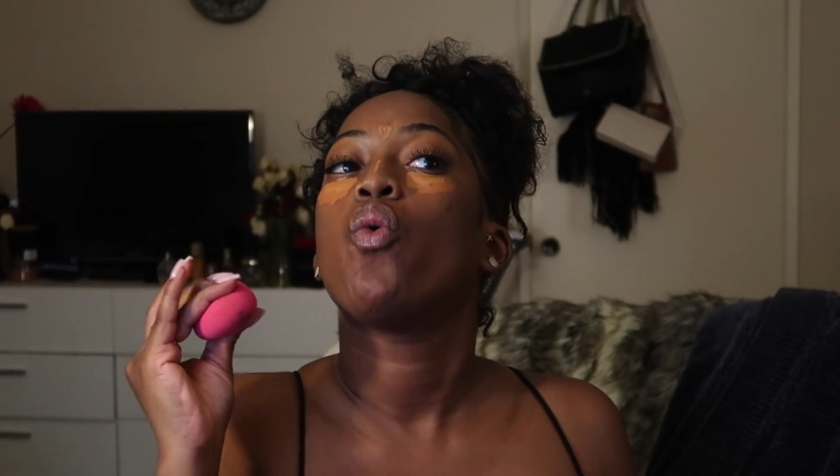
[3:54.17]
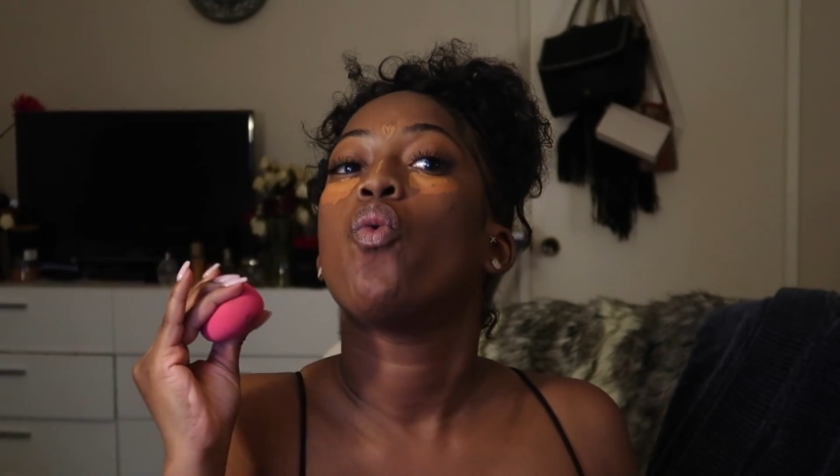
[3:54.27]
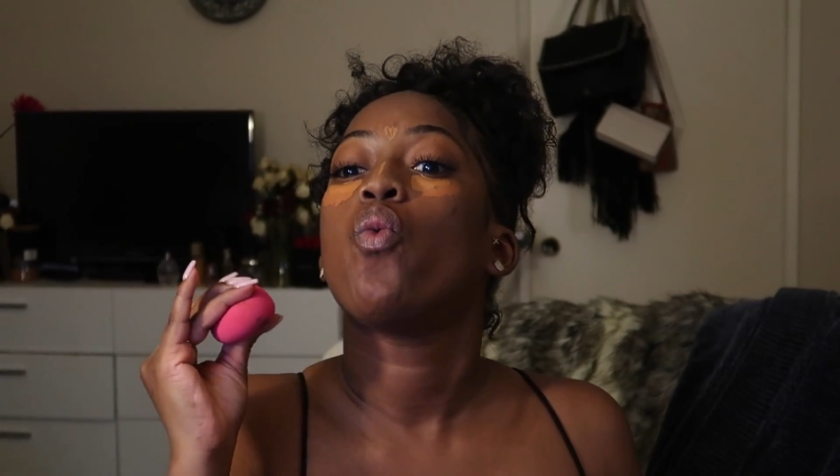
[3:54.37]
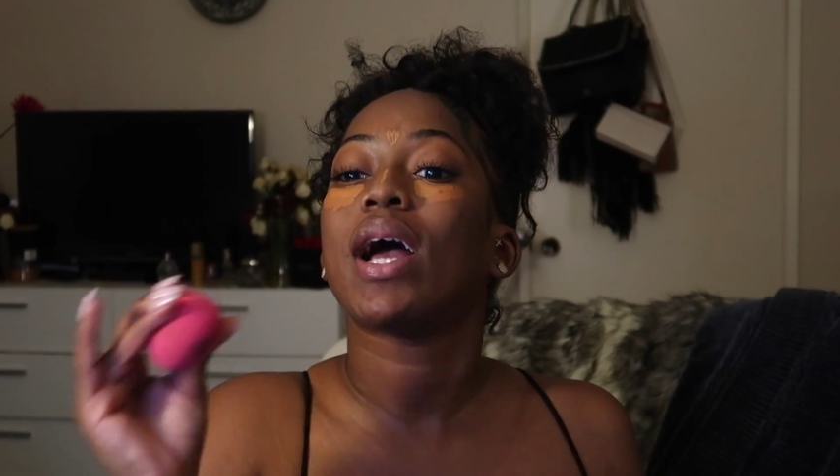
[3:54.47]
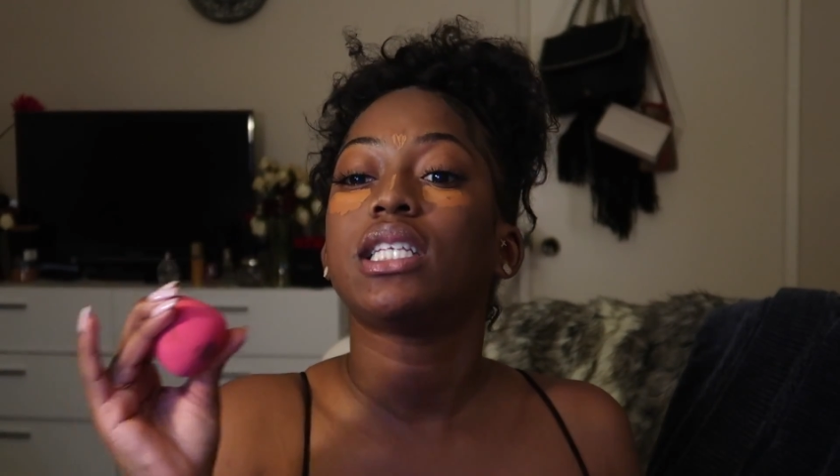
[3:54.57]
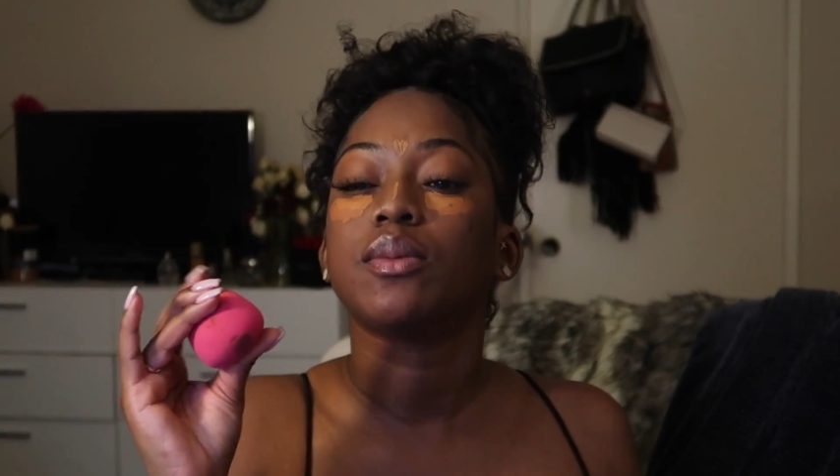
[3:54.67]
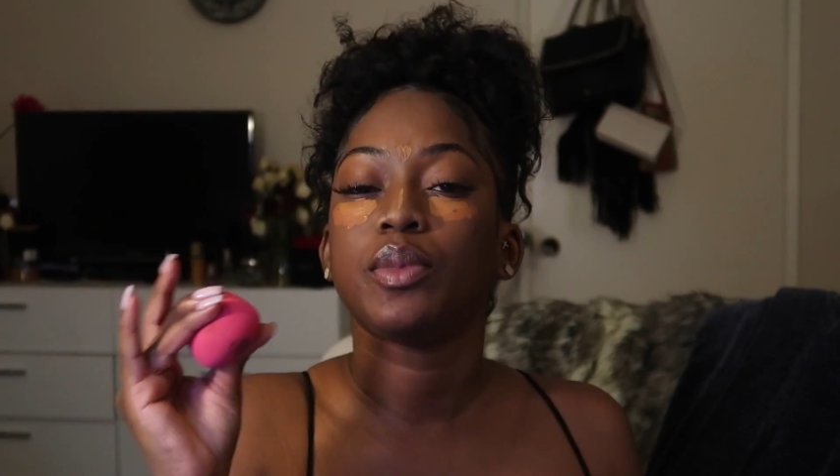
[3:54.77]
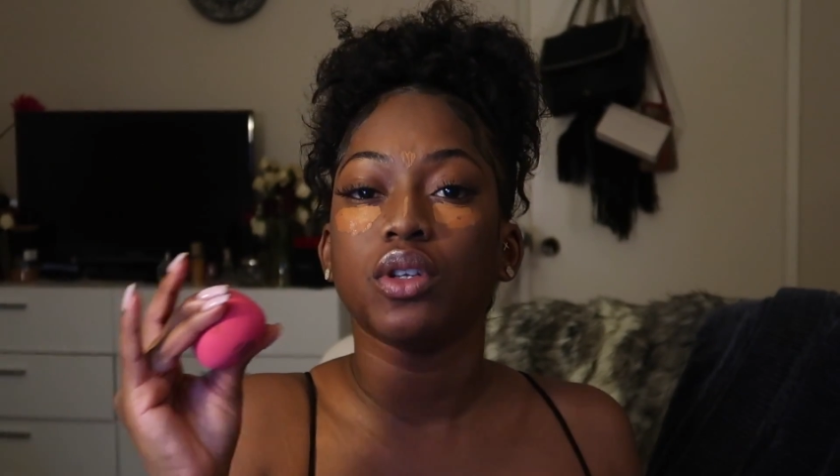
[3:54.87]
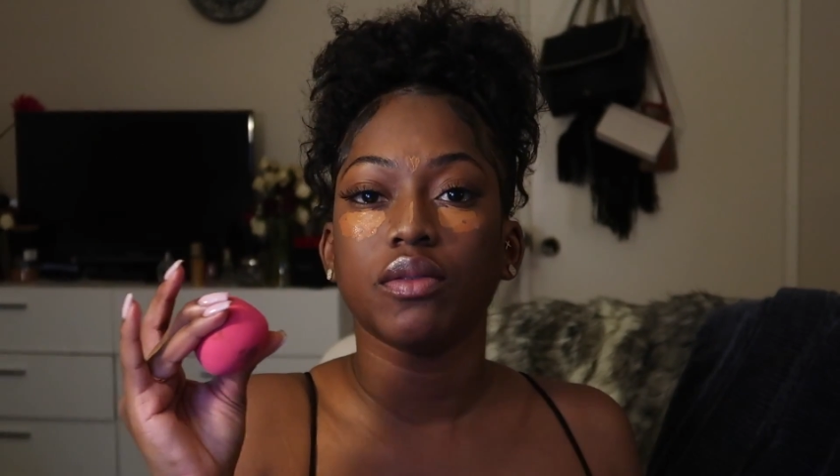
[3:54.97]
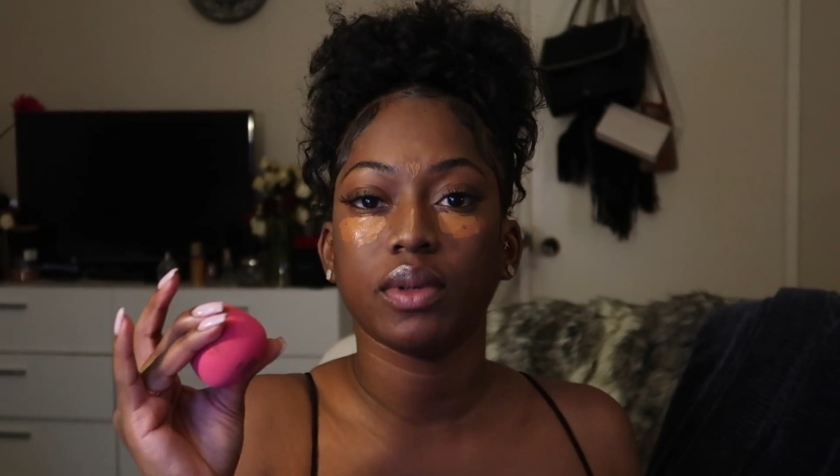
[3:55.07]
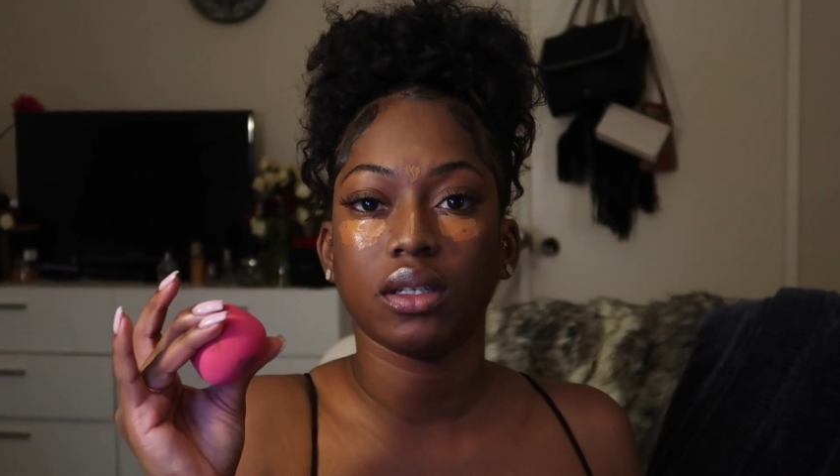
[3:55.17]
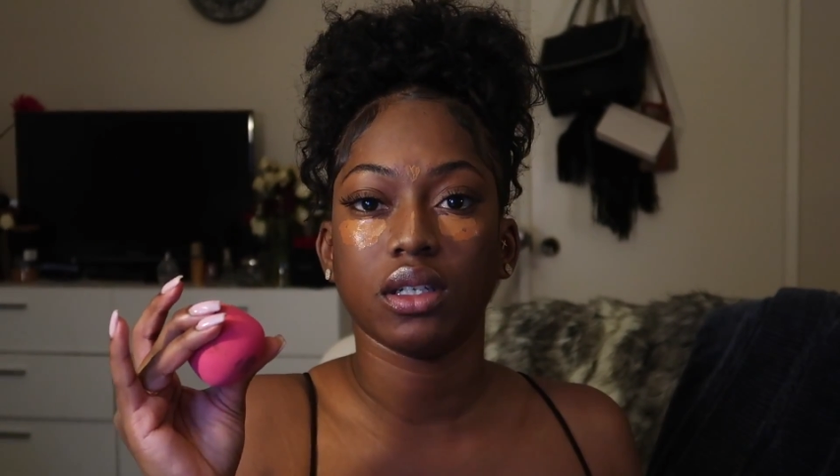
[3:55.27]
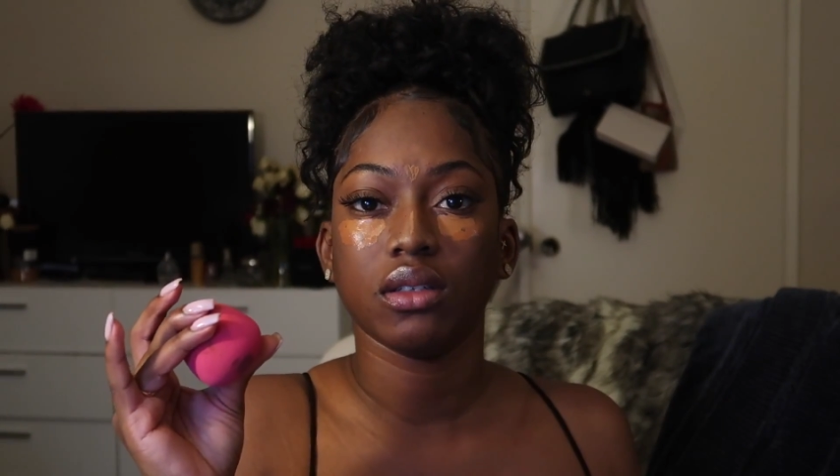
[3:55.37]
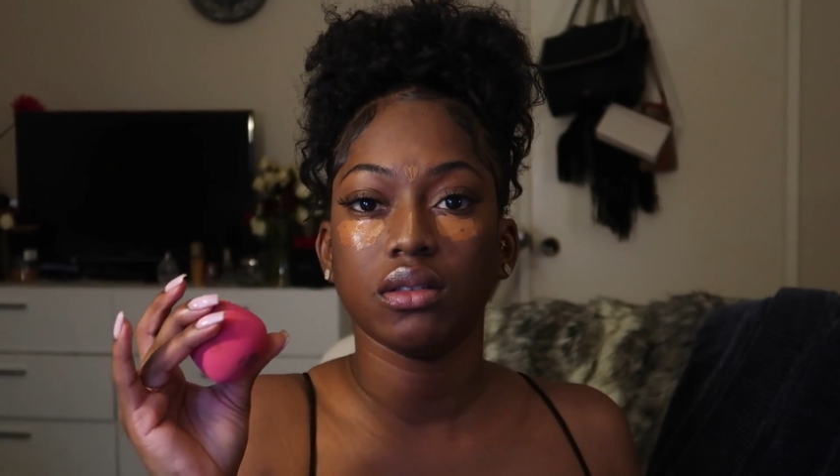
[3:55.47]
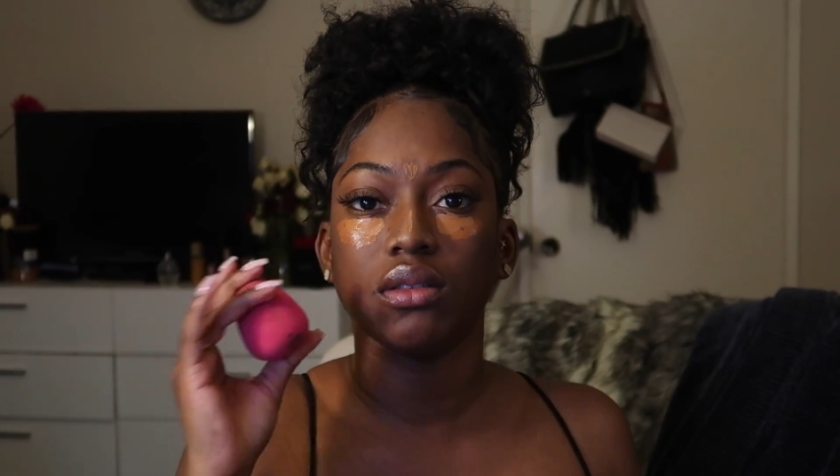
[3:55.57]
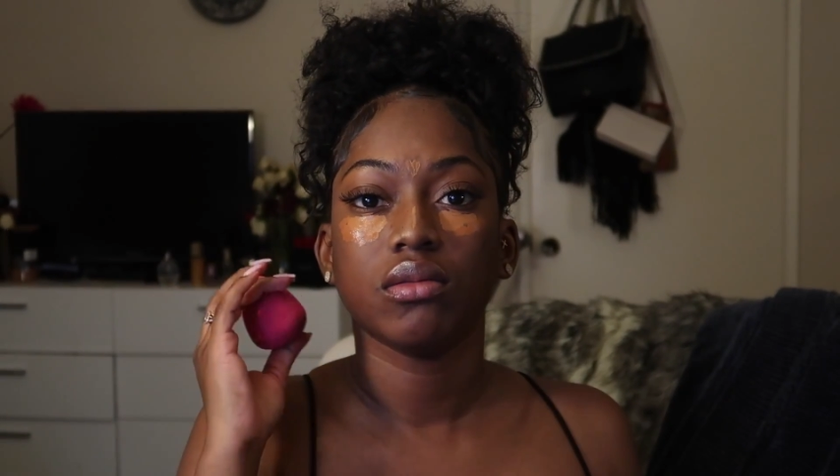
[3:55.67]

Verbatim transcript: wet beauty blender.